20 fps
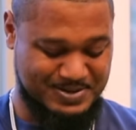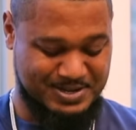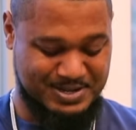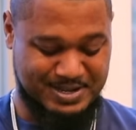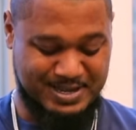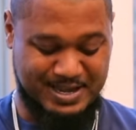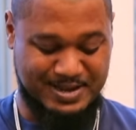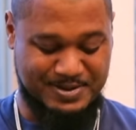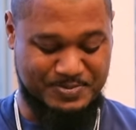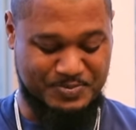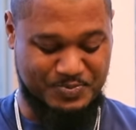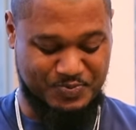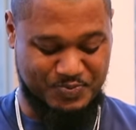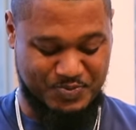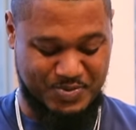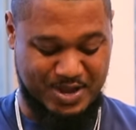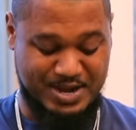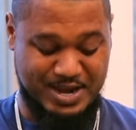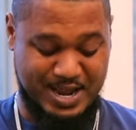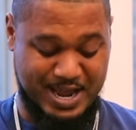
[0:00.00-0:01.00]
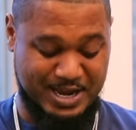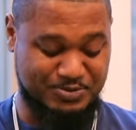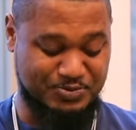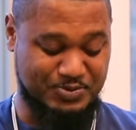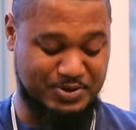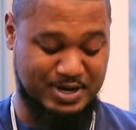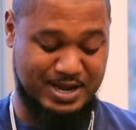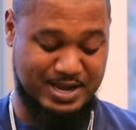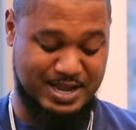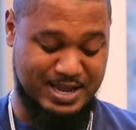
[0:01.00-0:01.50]
that's all. And, and, that's
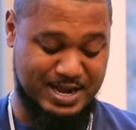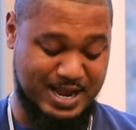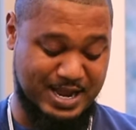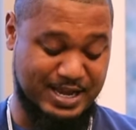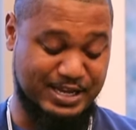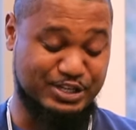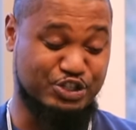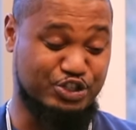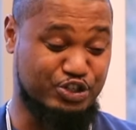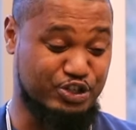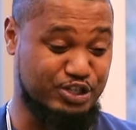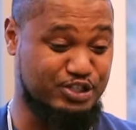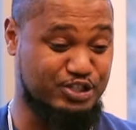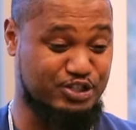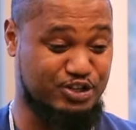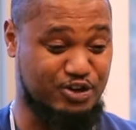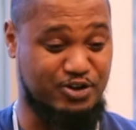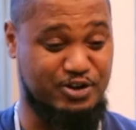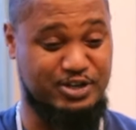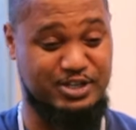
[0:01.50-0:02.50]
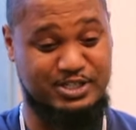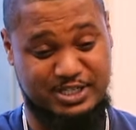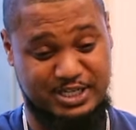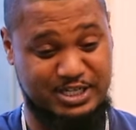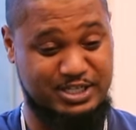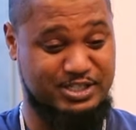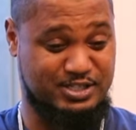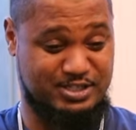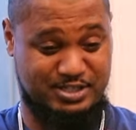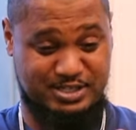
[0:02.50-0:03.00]
when I and I had just started
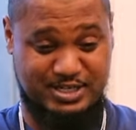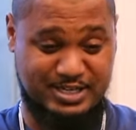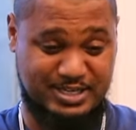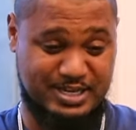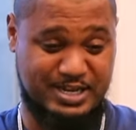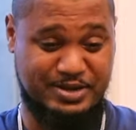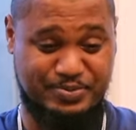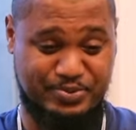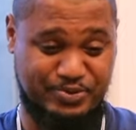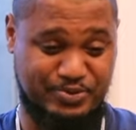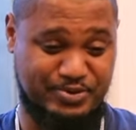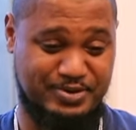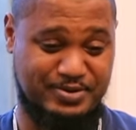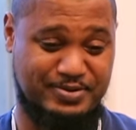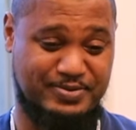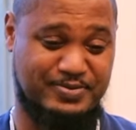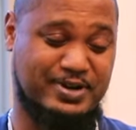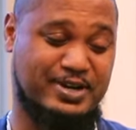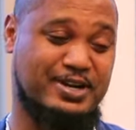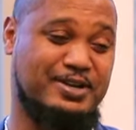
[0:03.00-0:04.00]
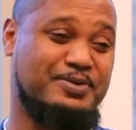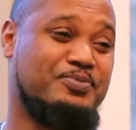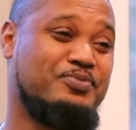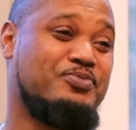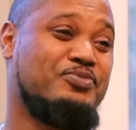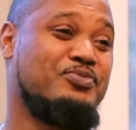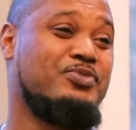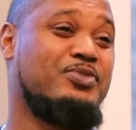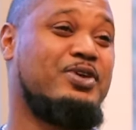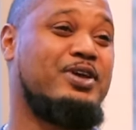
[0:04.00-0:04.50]
teaching at that point, yeah. right?
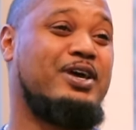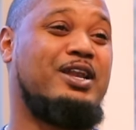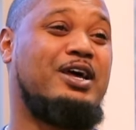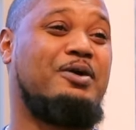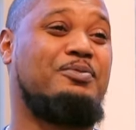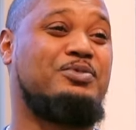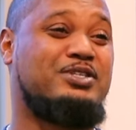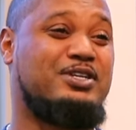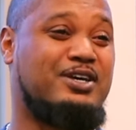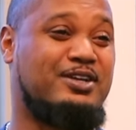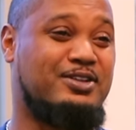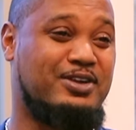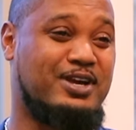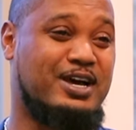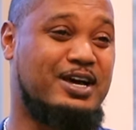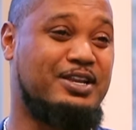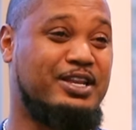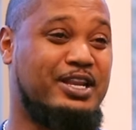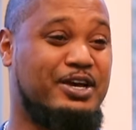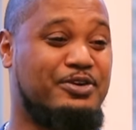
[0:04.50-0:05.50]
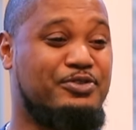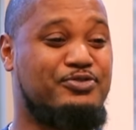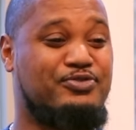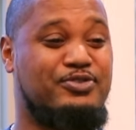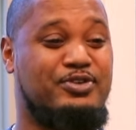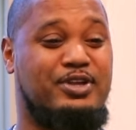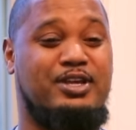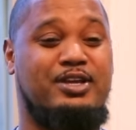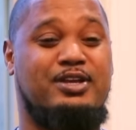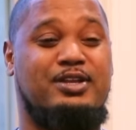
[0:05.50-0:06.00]
And I'm telling you, i never
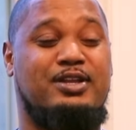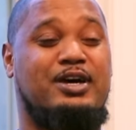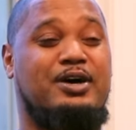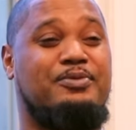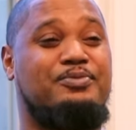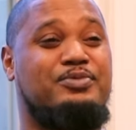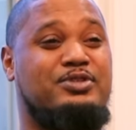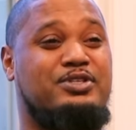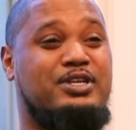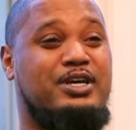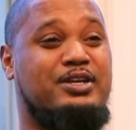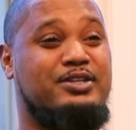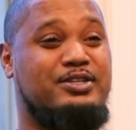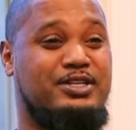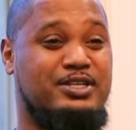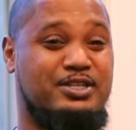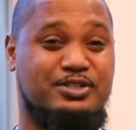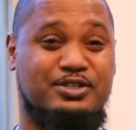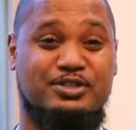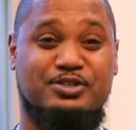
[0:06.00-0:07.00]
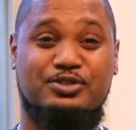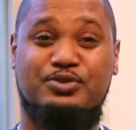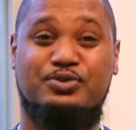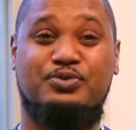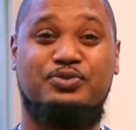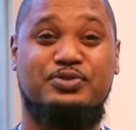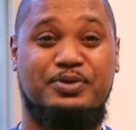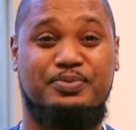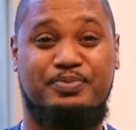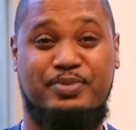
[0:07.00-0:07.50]
forget. I'm telling these little
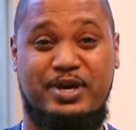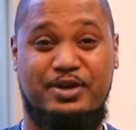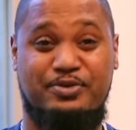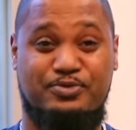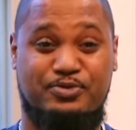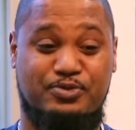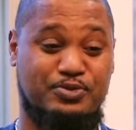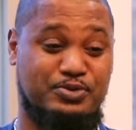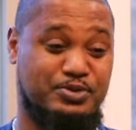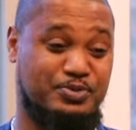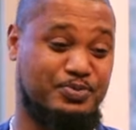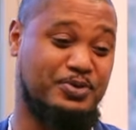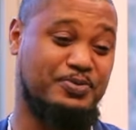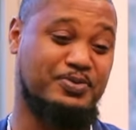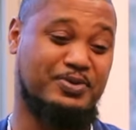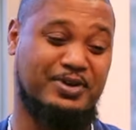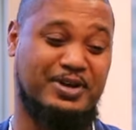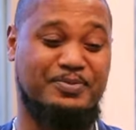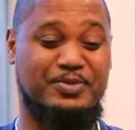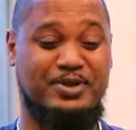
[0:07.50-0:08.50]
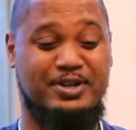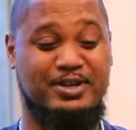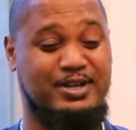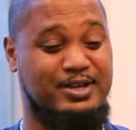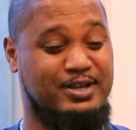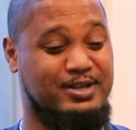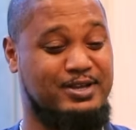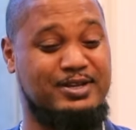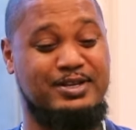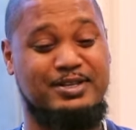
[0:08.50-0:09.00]
dudes in Baton Rouge and people, I mean,
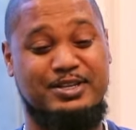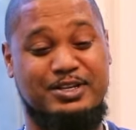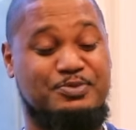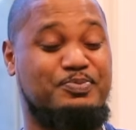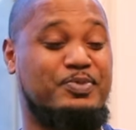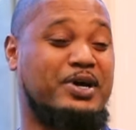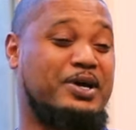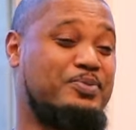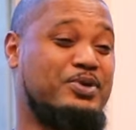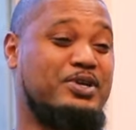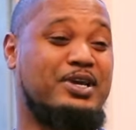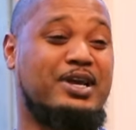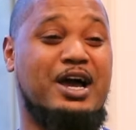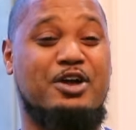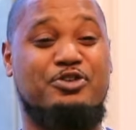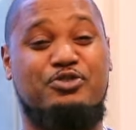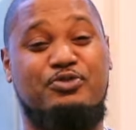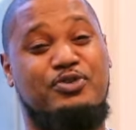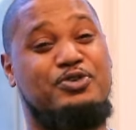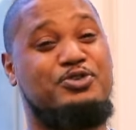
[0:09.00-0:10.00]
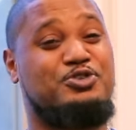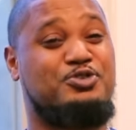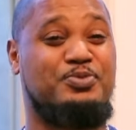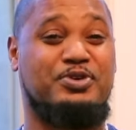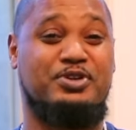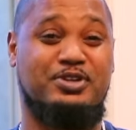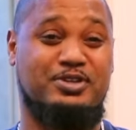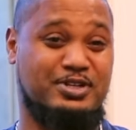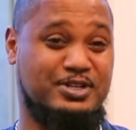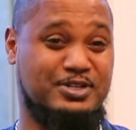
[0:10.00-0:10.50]
this might be controversial,
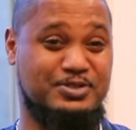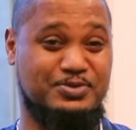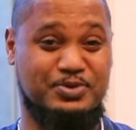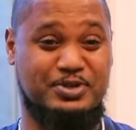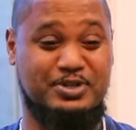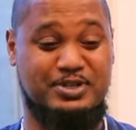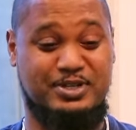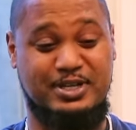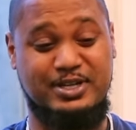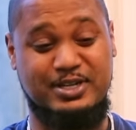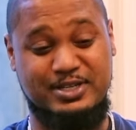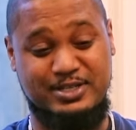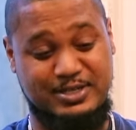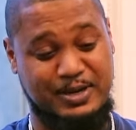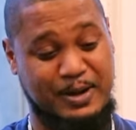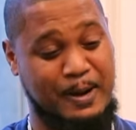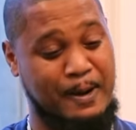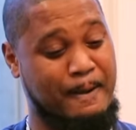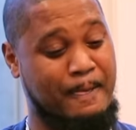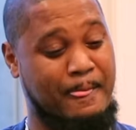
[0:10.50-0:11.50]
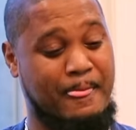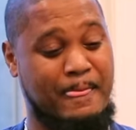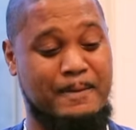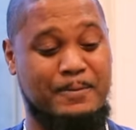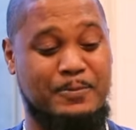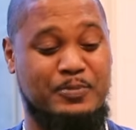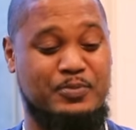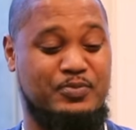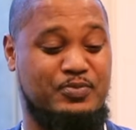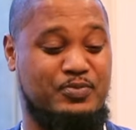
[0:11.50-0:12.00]
but it is what it is.
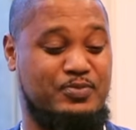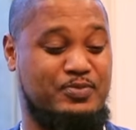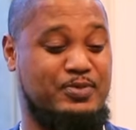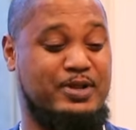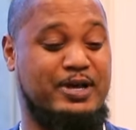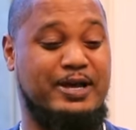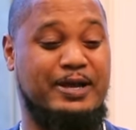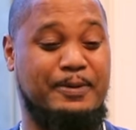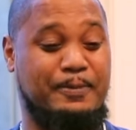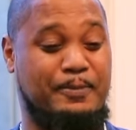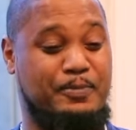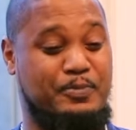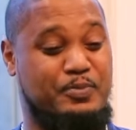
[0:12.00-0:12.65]
Like,